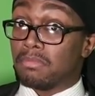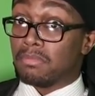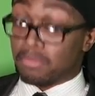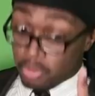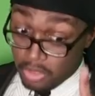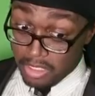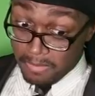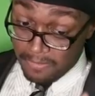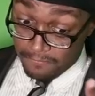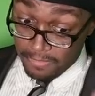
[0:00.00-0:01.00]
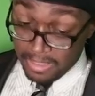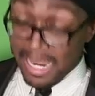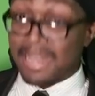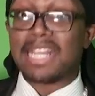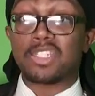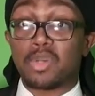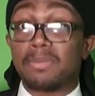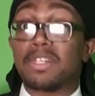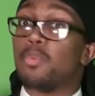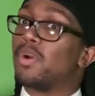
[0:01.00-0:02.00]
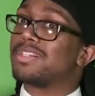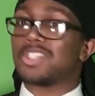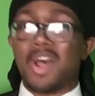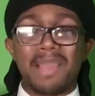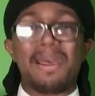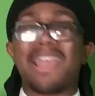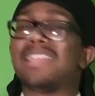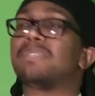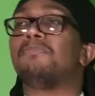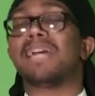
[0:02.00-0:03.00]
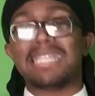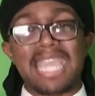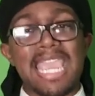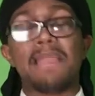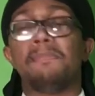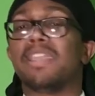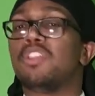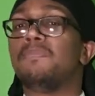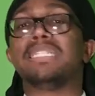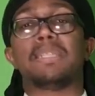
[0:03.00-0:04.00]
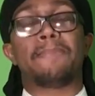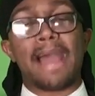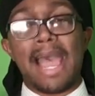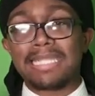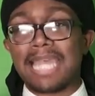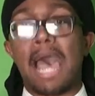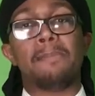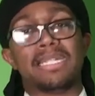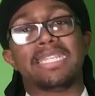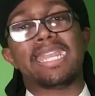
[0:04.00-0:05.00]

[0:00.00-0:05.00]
You need to be filling out that description, what you're talking about. It's mundane, but you'd be surprised how much it